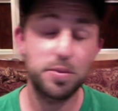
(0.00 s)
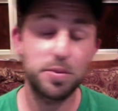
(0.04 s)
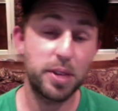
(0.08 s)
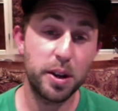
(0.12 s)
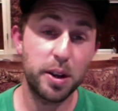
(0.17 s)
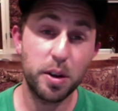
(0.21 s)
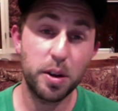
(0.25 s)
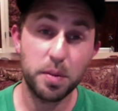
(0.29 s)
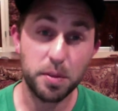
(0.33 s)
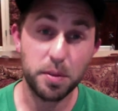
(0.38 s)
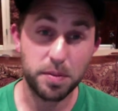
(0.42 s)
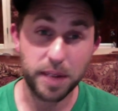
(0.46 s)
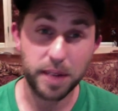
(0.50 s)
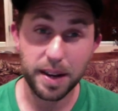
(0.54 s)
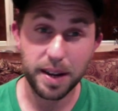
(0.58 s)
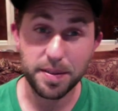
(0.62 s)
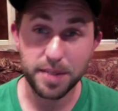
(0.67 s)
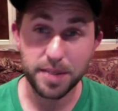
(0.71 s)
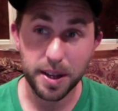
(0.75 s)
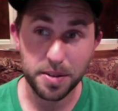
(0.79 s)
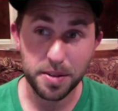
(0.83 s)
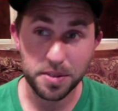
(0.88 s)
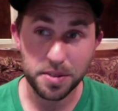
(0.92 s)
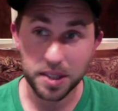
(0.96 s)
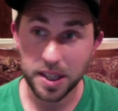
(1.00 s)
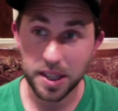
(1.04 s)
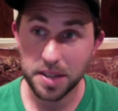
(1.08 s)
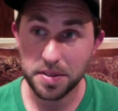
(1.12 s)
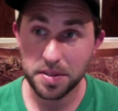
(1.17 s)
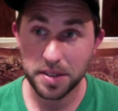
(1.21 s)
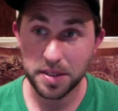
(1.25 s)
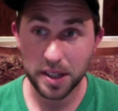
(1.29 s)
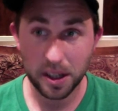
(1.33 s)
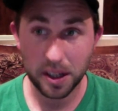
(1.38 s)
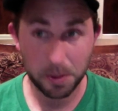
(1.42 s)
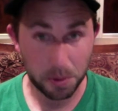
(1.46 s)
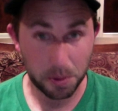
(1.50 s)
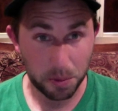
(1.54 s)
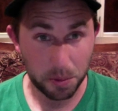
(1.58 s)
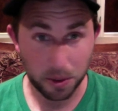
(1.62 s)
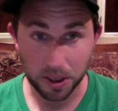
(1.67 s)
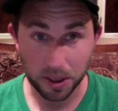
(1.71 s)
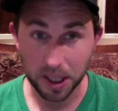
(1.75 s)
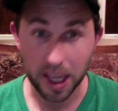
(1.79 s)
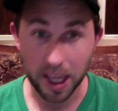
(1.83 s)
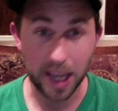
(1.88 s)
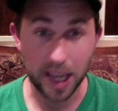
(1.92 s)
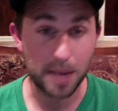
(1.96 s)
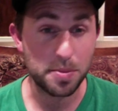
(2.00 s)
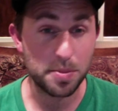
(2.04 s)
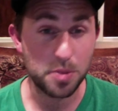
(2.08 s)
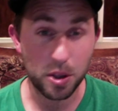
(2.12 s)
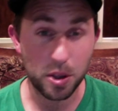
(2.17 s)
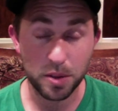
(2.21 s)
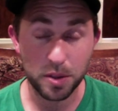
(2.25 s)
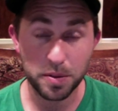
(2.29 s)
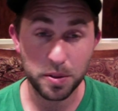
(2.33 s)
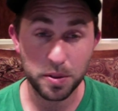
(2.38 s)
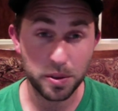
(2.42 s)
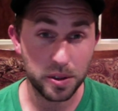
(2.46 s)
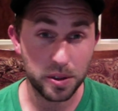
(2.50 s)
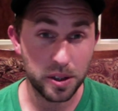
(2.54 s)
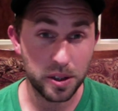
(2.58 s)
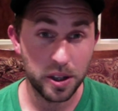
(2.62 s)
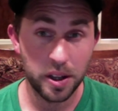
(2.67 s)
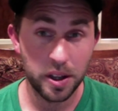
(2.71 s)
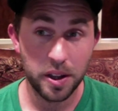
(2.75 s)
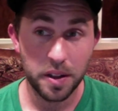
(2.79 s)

trained over five thousand kids now, we run camps all over